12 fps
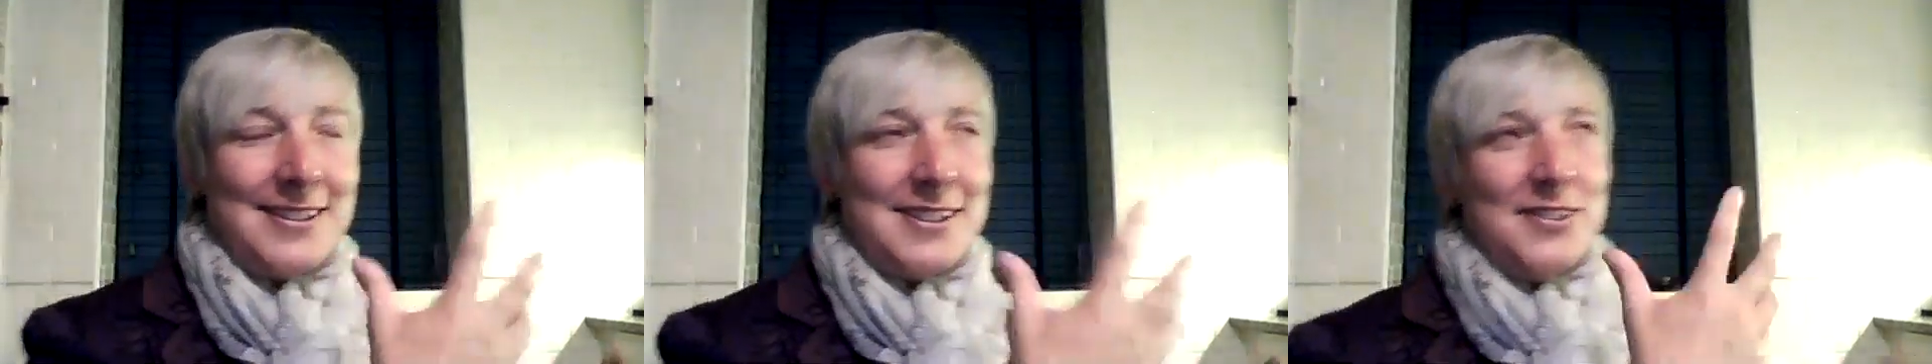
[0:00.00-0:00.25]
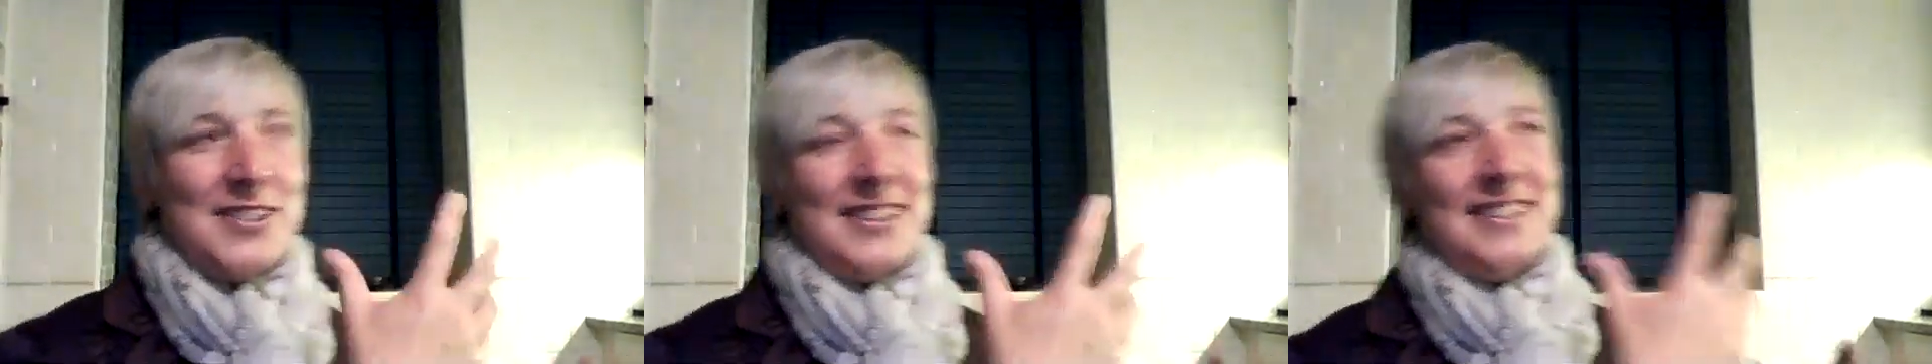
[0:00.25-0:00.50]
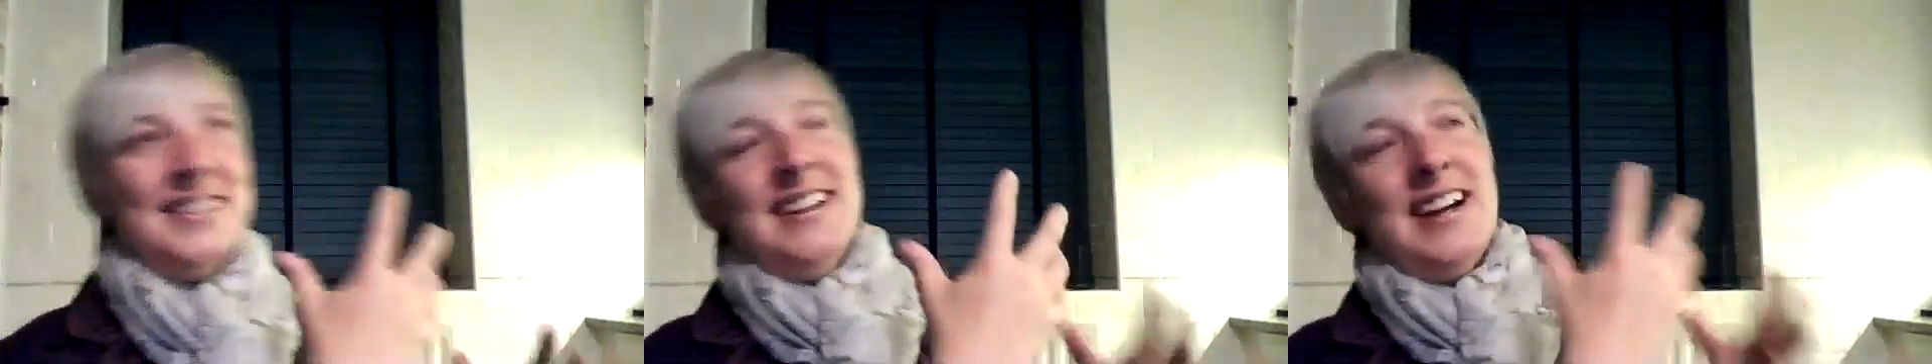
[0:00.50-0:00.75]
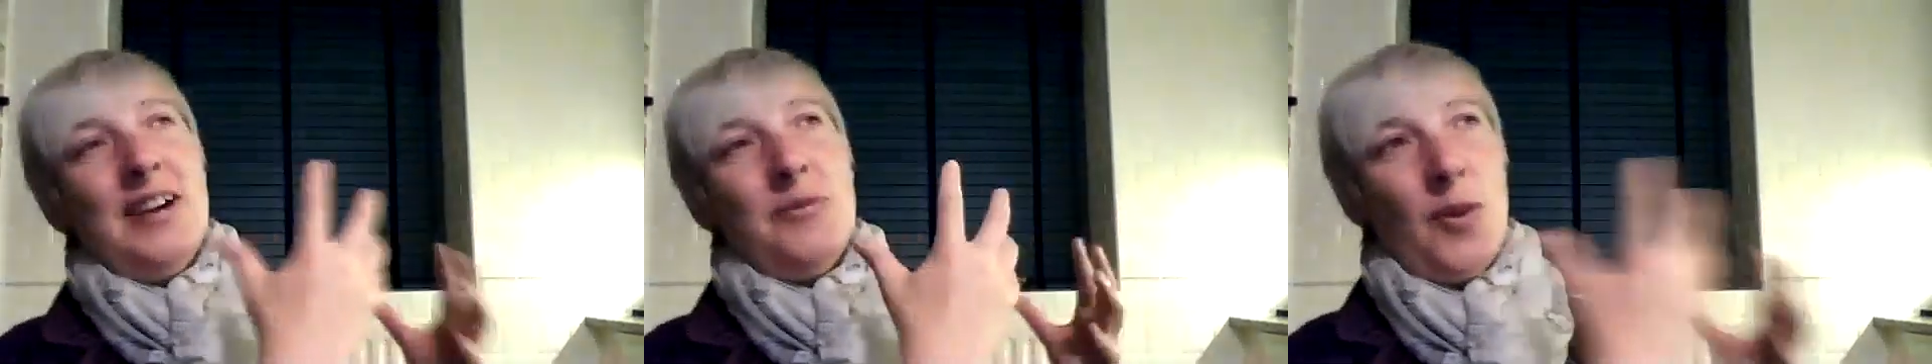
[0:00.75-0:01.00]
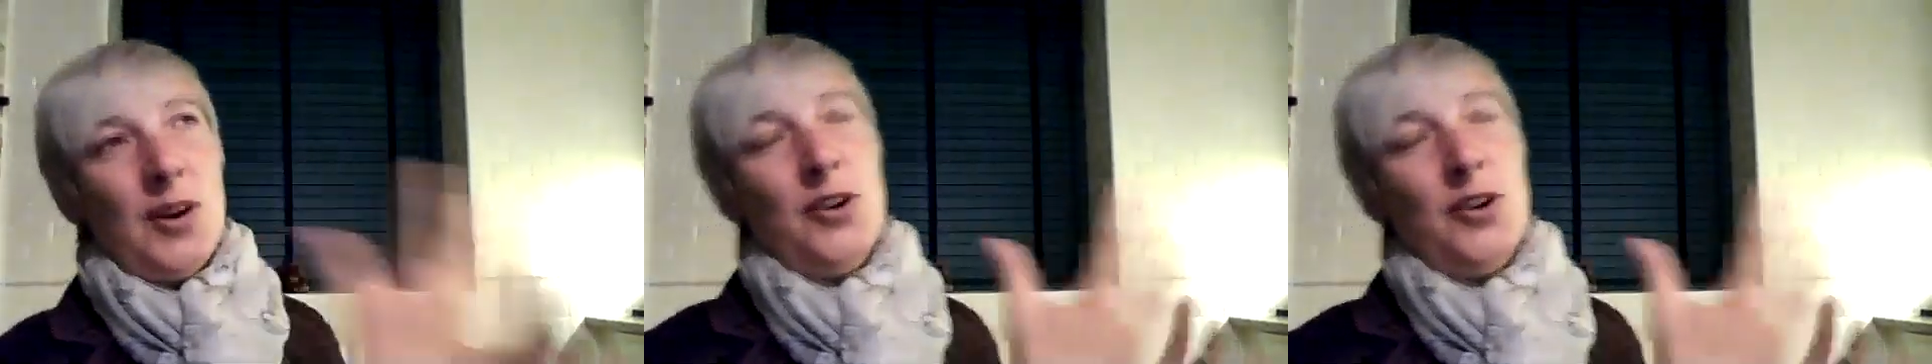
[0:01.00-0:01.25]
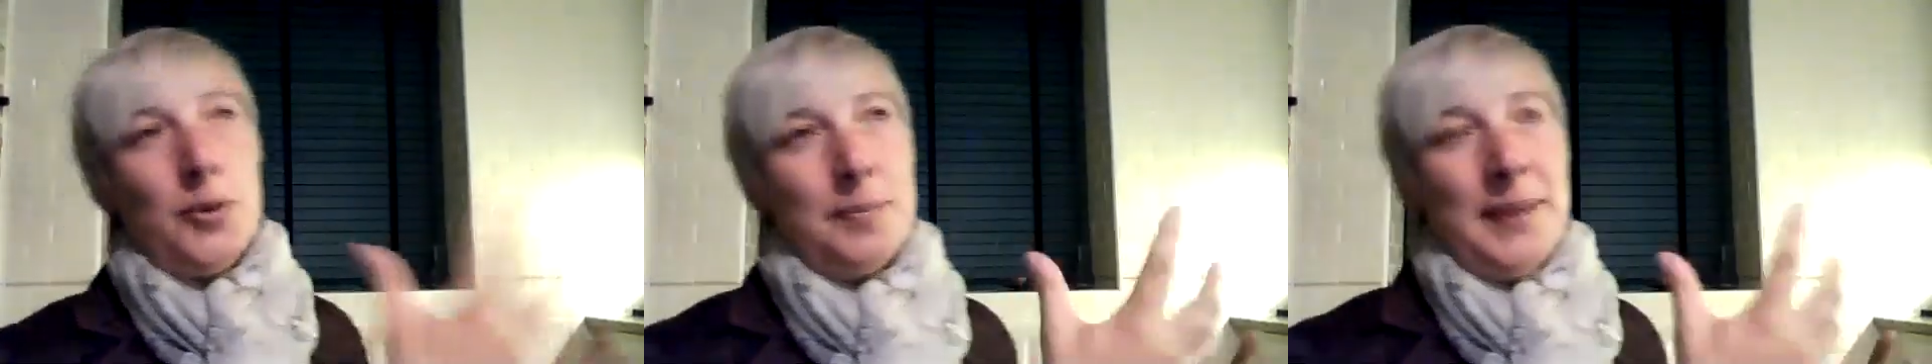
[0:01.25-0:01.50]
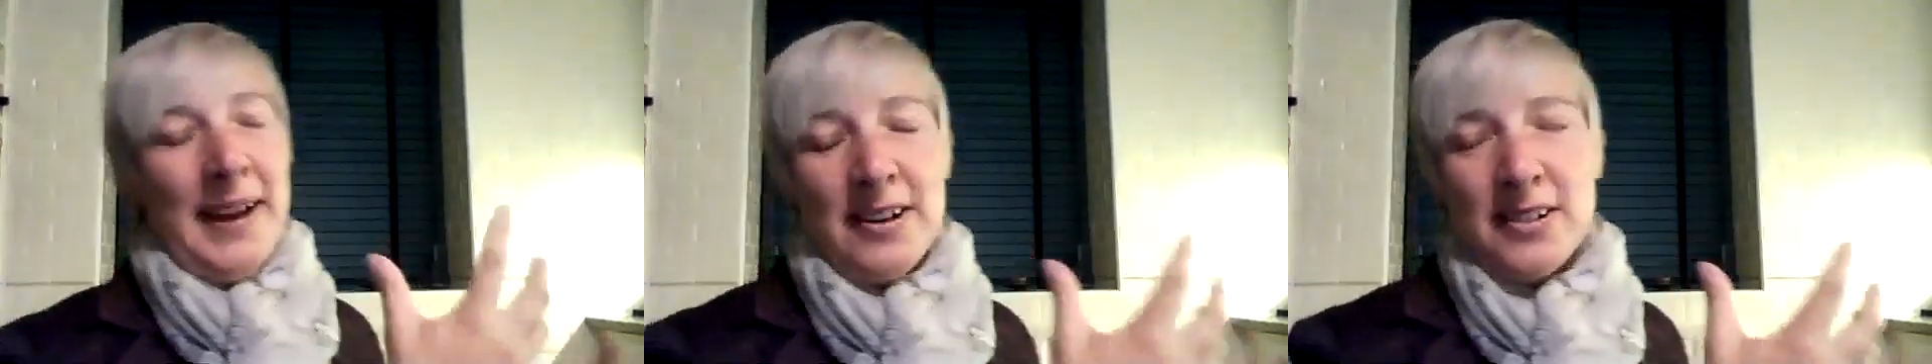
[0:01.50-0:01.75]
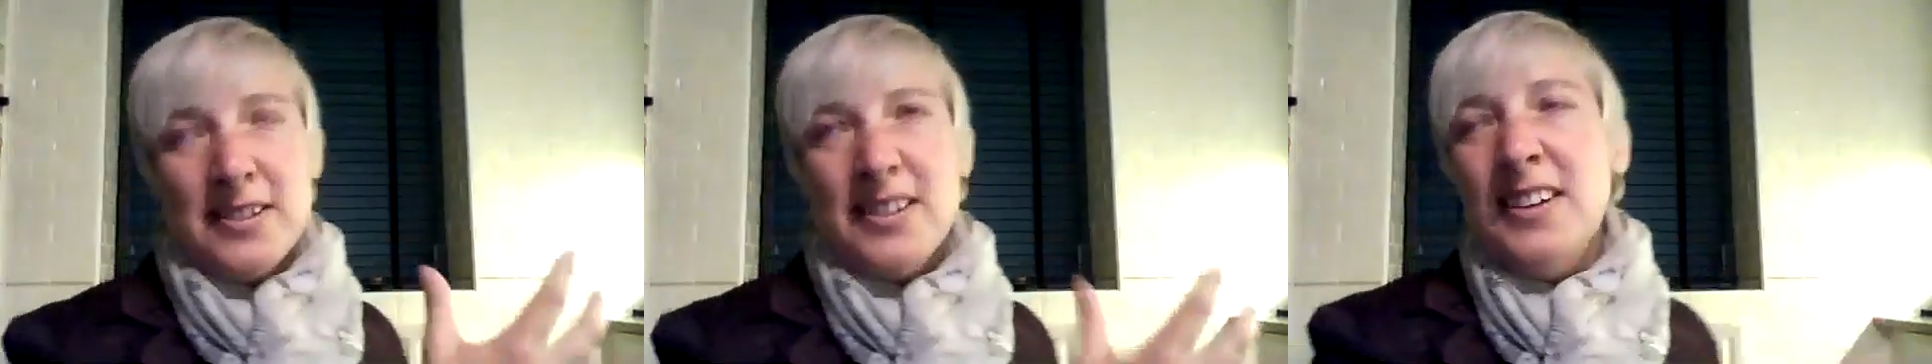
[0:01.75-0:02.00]
Susan, and what you're
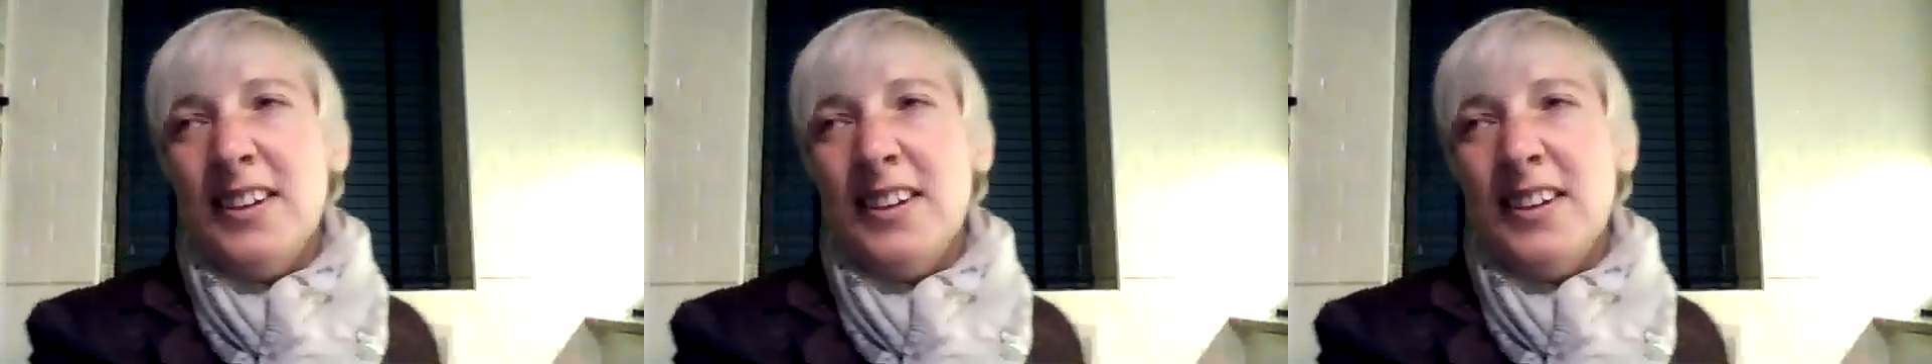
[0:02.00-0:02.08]
about.